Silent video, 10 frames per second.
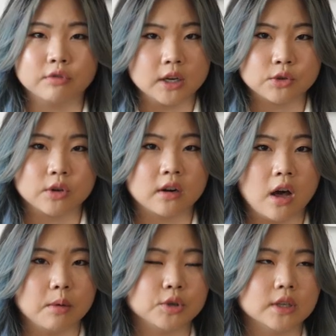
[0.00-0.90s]
of restaurant
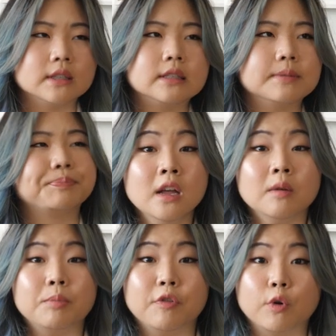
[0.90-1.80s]
options.
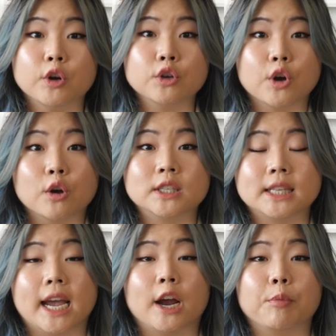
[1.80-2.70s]
Before you go to
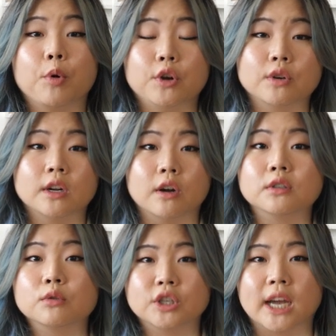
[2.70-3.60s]
the airport, you can
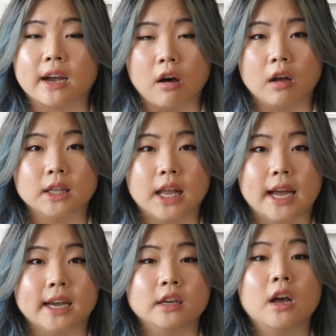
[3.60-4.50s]
also check
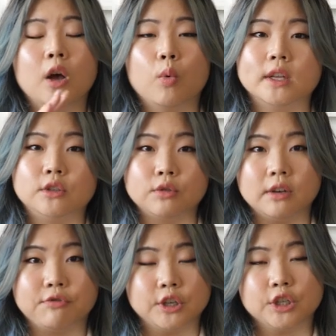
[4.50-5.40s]
online what
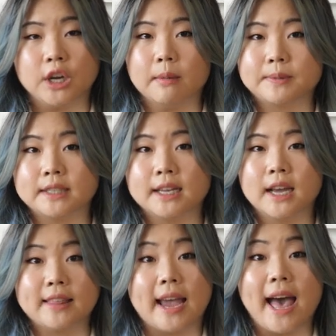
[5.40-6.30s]
duty-free shops
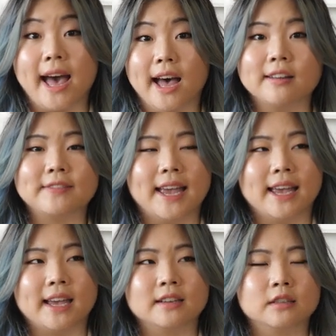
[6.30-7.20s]
they have.
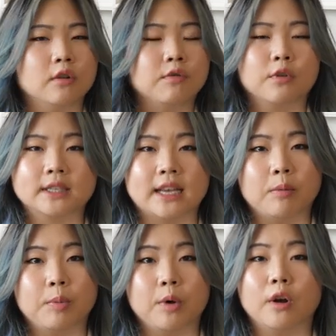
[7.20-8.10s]
And for
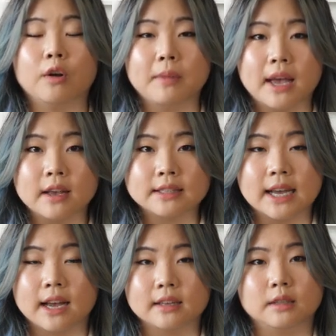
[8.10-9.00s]
example, Hermes
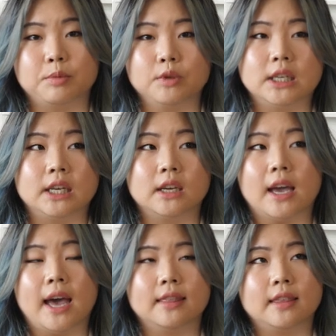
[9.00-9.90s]
has a boutique
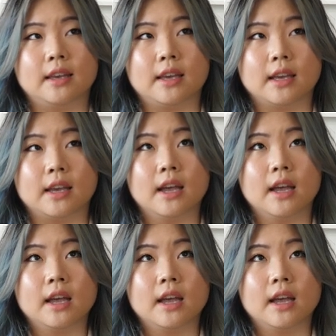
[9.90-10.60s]
at the